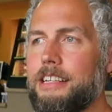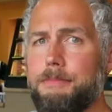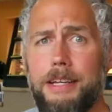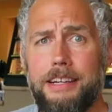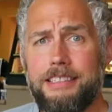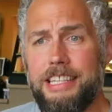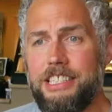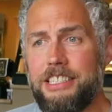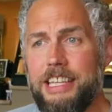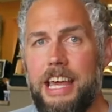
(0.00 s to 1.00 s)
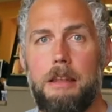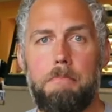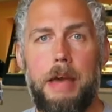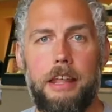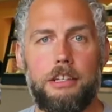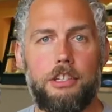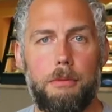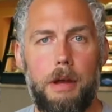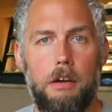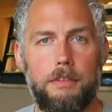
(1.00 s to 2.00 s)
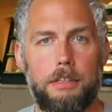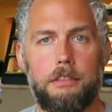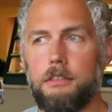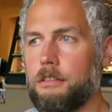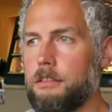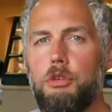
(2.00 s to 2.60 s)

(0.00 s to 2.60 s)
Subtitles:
is because they just can't manage their pelvis.